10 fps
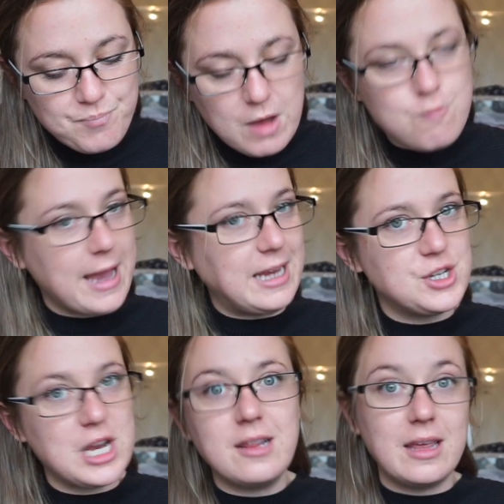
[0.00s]

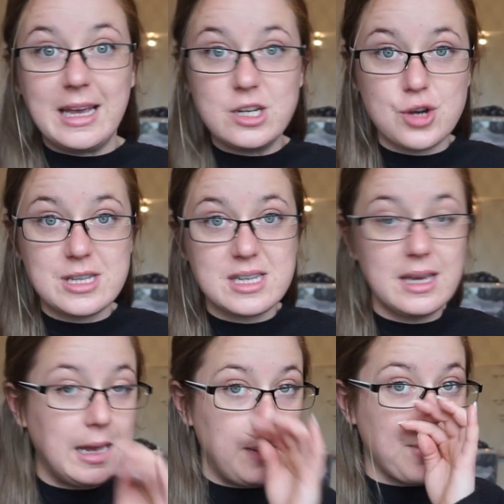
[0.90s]
range, anything
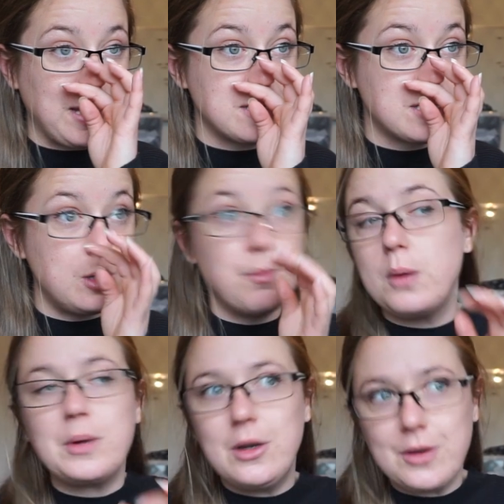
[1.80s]
interesting, any brands you
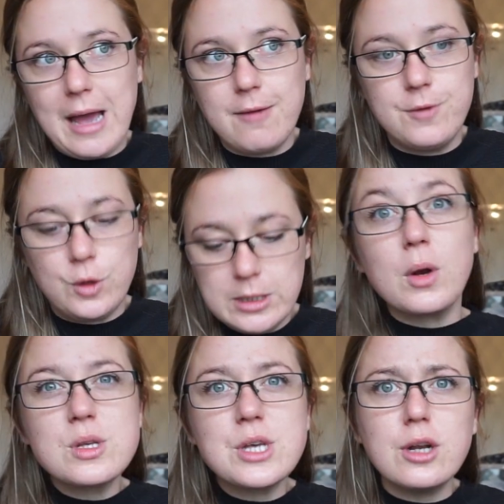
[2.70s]
might want to look out for, but
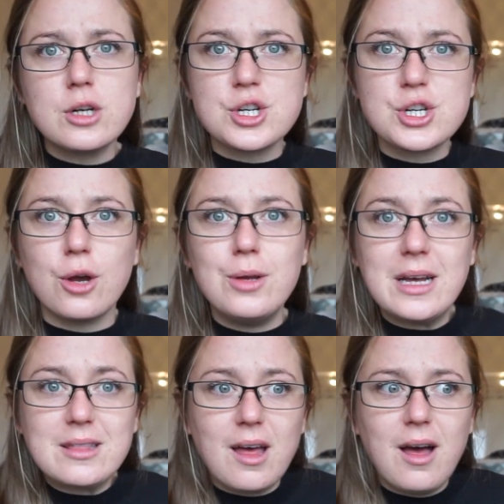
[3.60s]
also not just show you
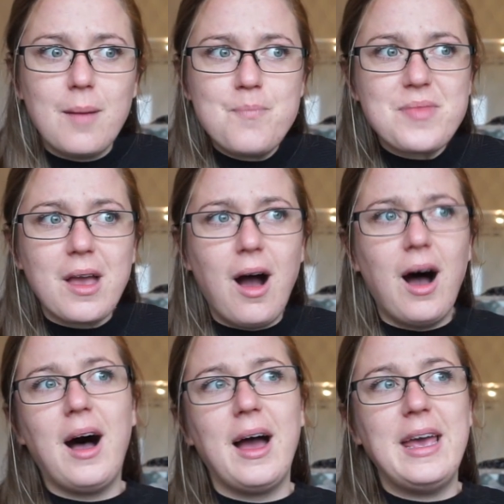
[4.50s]
like the
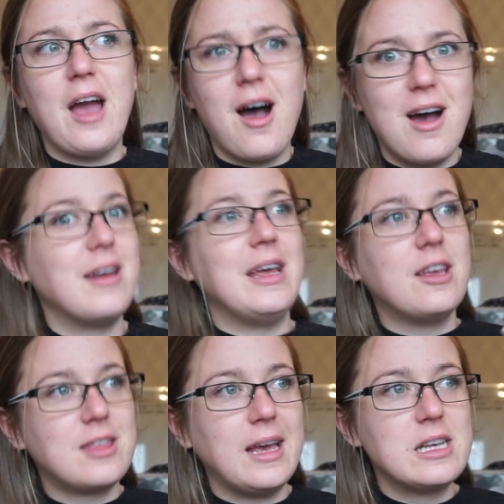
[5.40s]
high earning
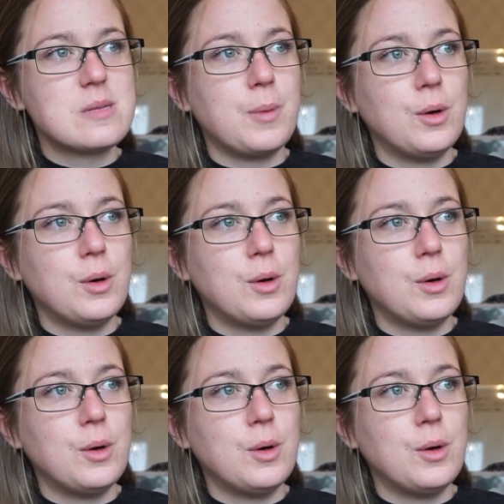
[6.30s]
things, but